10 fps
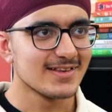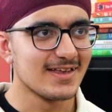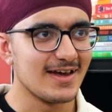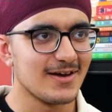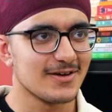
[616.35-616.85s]

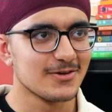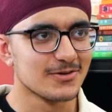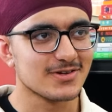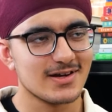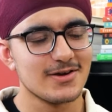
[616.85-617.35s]
They
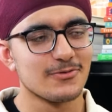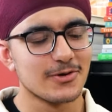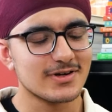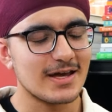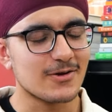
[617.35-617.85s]
usually
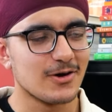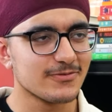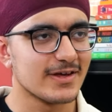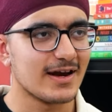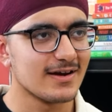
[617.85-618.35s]
would take
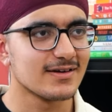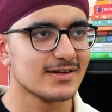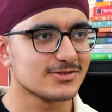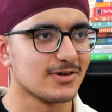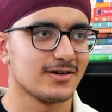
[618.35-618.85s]
off their
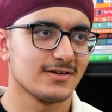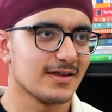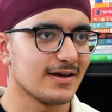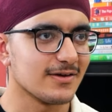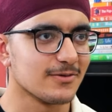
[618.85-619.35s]
headdress, or
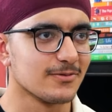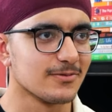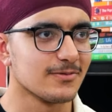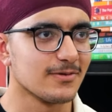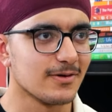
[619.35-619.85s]
they
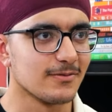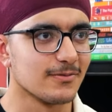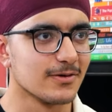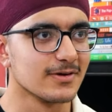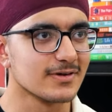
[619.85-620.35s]

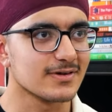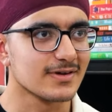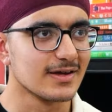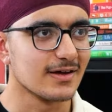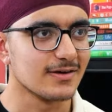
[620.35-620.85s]
wouldn't,
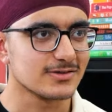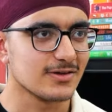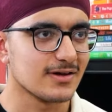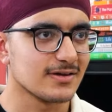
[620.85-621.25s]
so